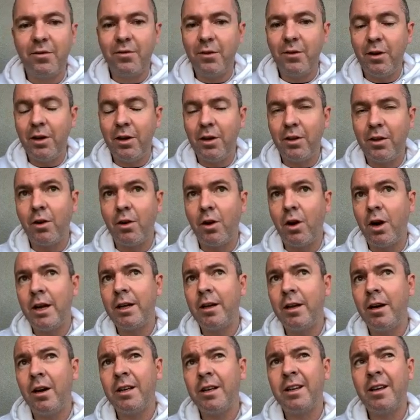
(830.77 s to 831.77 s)
further, I
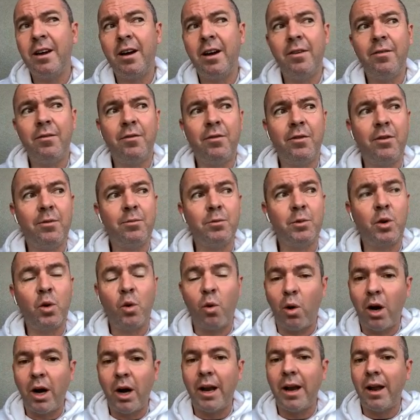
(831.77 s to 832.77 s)
come from
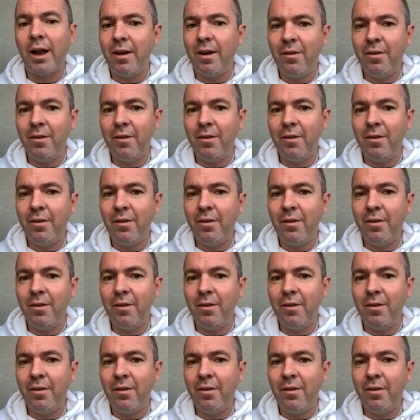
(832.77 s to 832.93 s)
quite